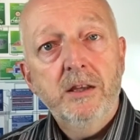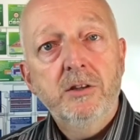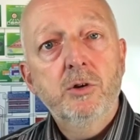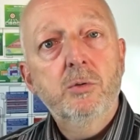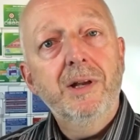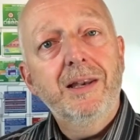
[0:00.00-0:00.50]

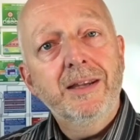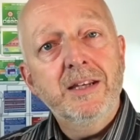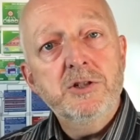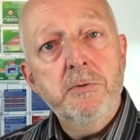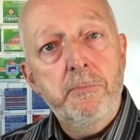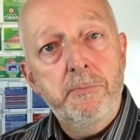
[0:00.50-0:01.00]
You will
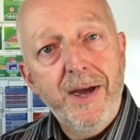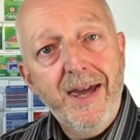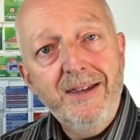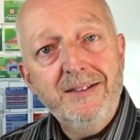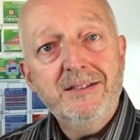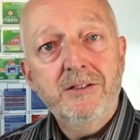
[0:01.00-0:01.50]
need to
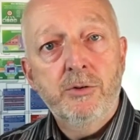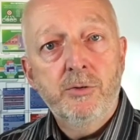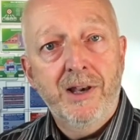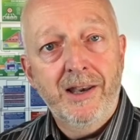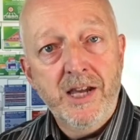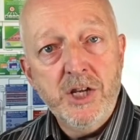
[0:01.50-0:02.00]
base the
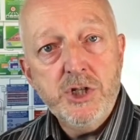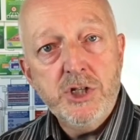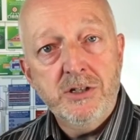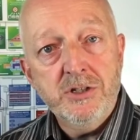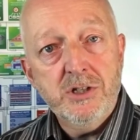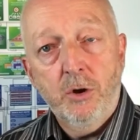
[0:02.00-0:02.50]

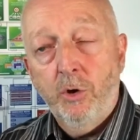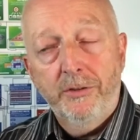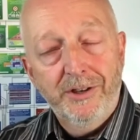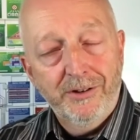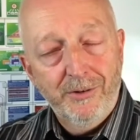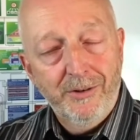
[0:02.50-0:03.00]
relations or
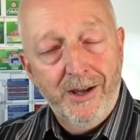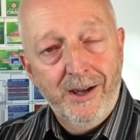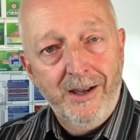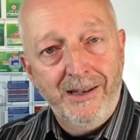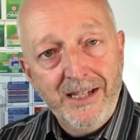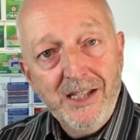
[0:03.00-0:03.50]

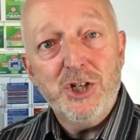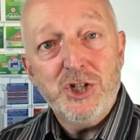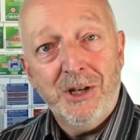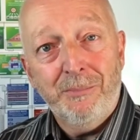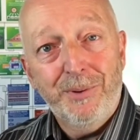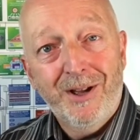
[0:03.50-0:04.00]
the
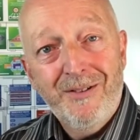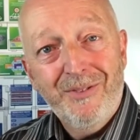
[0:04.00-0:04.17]
leadership